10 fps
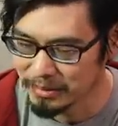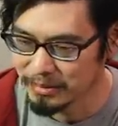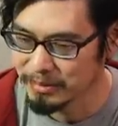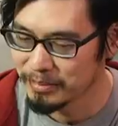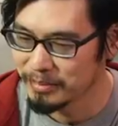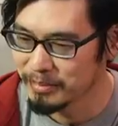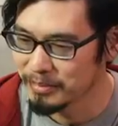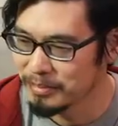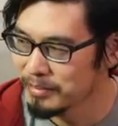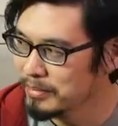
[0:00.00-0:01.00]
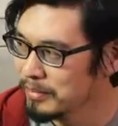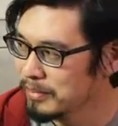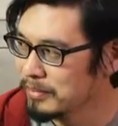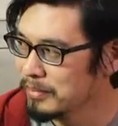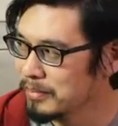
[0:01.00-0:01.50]

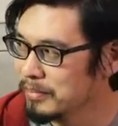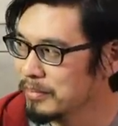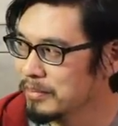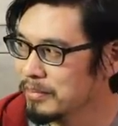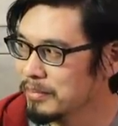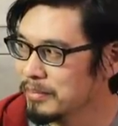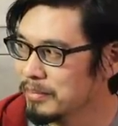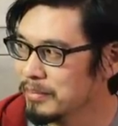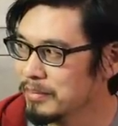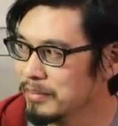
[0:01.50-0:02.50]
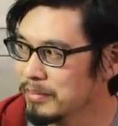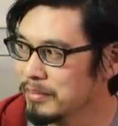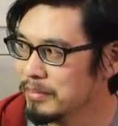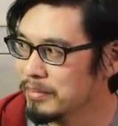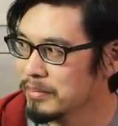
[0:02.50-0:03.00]

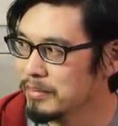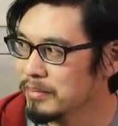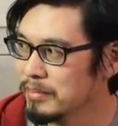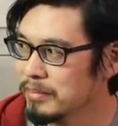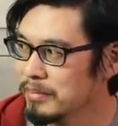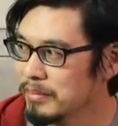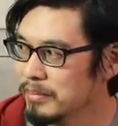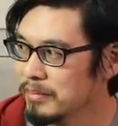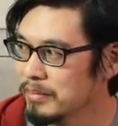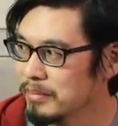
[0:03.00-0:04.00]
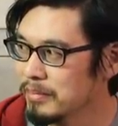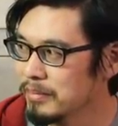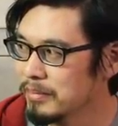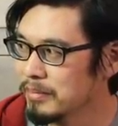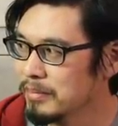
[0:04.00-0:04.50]

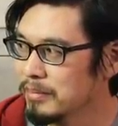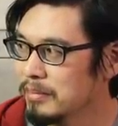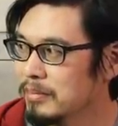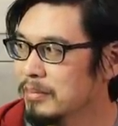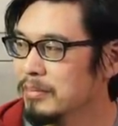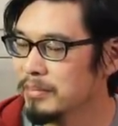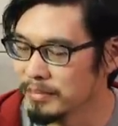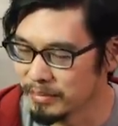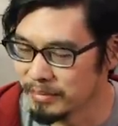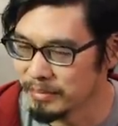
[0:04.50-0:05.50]
This person isn't speaking.